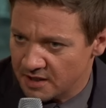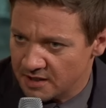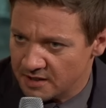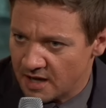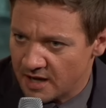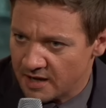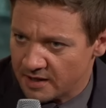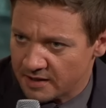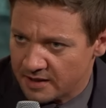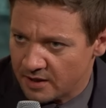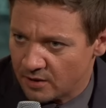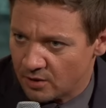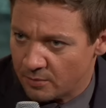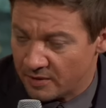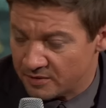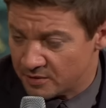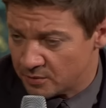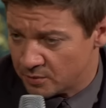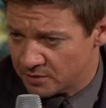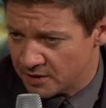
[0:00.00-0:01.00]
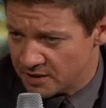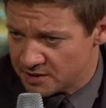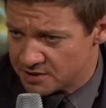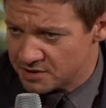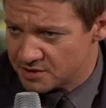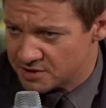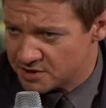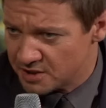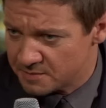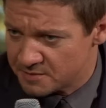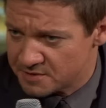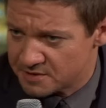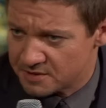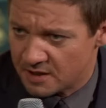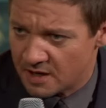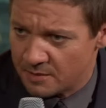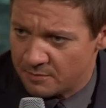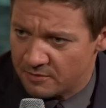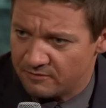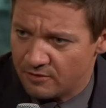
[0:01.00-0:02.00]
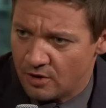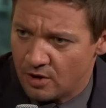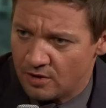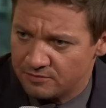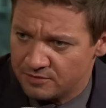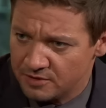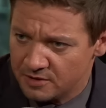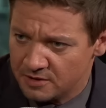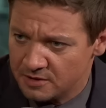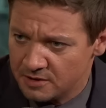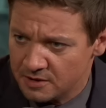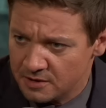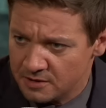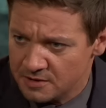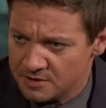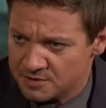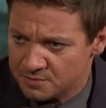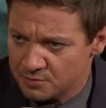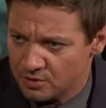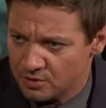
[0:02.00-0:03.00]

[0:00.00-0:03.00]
and I care about the relationships that I'm involved in in these